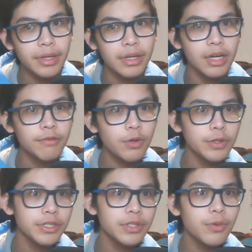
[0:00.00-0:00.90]
Of
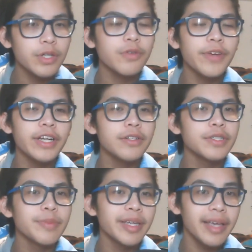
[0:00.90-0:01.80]
course, you want your Vanguard
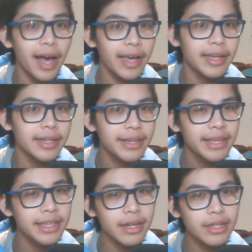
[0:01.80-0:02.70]
to be Gaia.
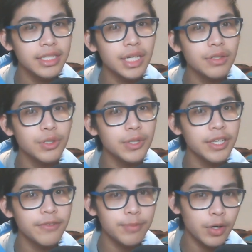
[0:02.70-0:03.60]
Get an Excel 2
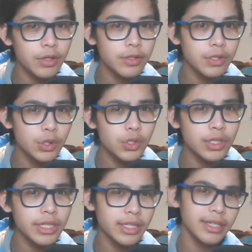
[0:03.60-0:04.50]
gift marker
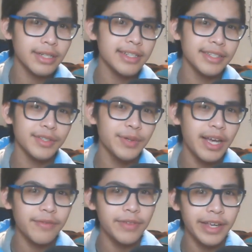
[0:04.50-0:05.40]
usually, unless you
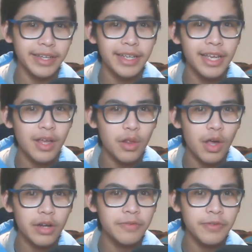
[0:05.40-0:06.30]
have like a
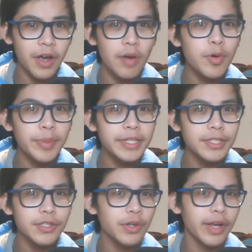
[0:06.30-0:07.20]
lot of combo
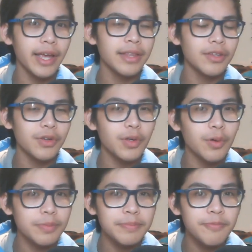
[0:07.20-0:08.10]
pieces in your hand, then you
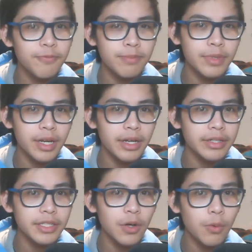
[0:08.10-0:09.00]
can go
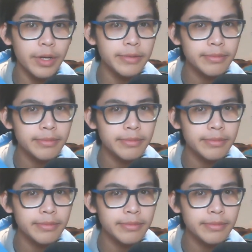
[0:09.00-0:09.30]
Excel 1.